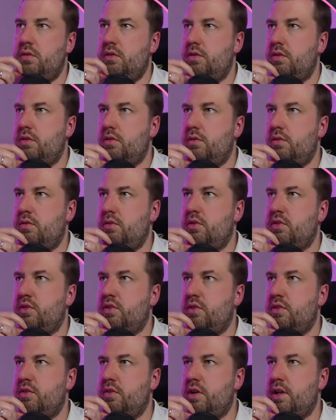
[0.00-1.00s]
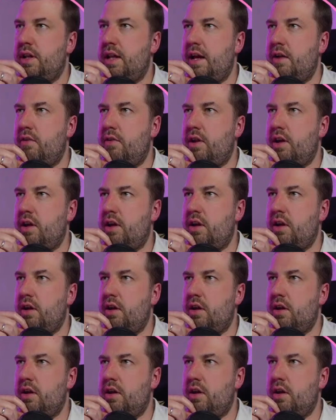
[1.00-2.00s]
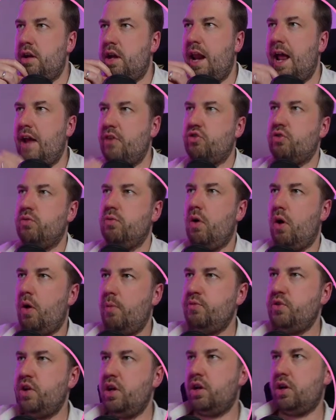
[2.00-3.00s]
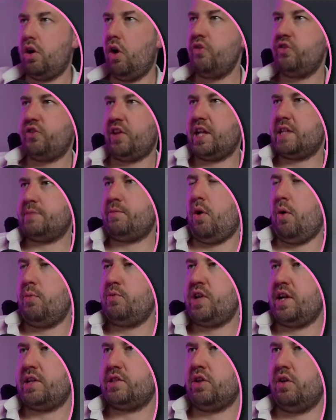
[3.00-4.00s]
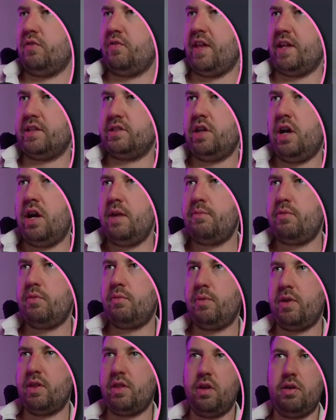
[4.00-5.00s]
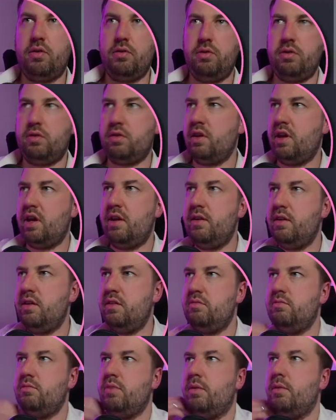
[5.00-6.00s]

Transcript: just declaring an actual object, a const expert object of that type with those in blah blah